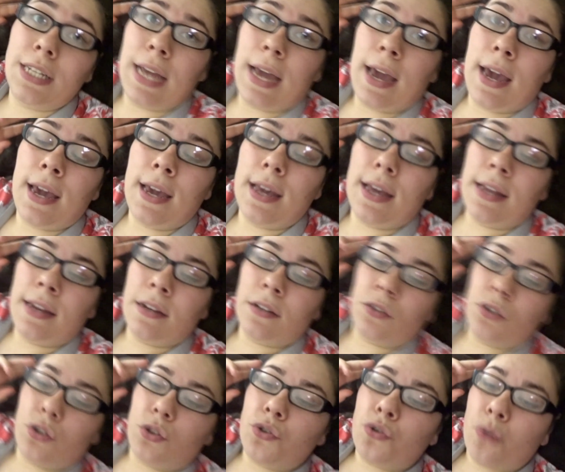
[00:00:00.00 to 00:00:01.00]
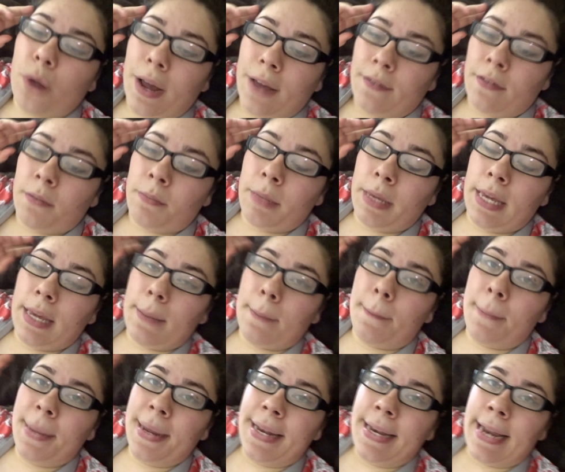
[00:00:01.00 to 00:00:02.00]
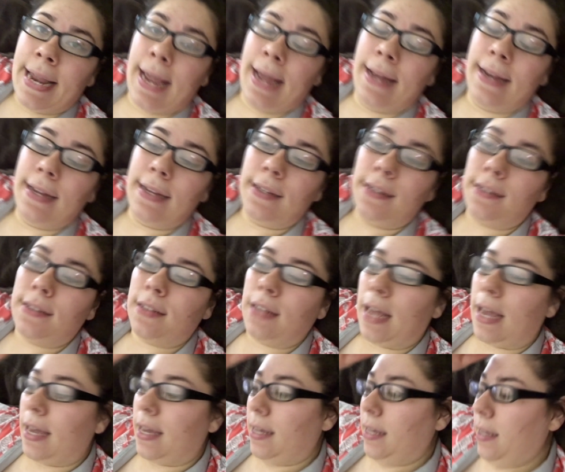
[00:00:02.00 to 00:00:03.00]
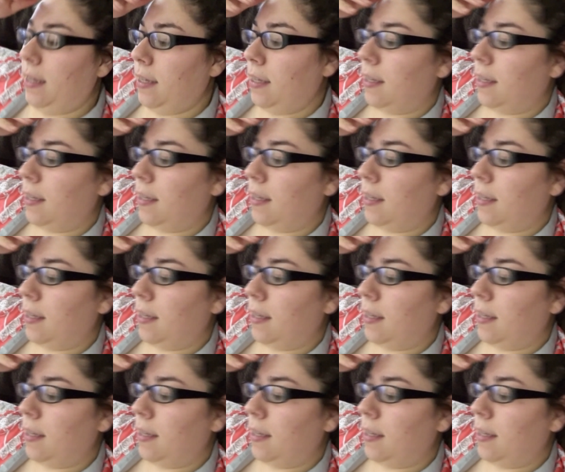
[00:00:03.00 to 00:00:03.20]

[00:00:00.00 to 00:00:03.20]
day, and it's driving me bananas, like